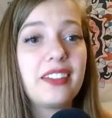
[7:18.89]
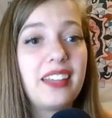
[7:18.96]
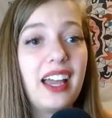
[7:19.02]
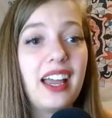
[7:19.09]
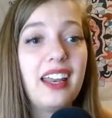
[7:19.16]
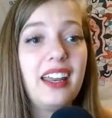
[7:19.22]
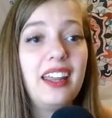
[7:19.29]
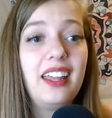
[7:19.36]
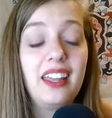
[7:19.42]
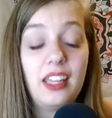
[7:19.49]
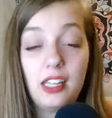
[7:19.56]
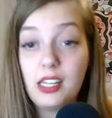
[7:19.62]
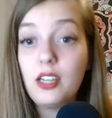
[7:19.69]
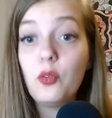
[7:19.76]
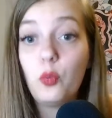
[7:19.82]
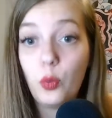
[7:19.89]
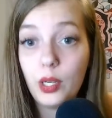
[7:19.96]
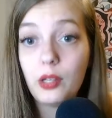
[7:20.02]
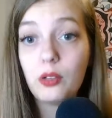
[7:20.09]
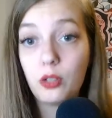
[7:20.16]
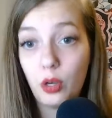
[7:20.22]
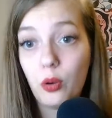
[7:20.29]
that it
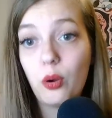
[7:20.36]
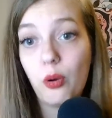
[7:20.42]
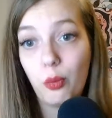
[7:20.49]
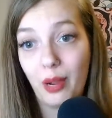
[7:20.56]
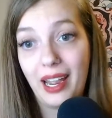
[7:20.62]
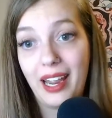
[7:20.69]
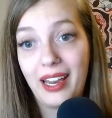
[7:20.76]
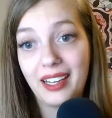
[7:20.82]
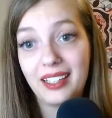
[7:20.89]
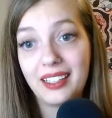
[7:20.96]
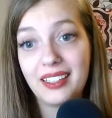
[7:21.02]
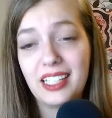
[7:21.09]
will go away.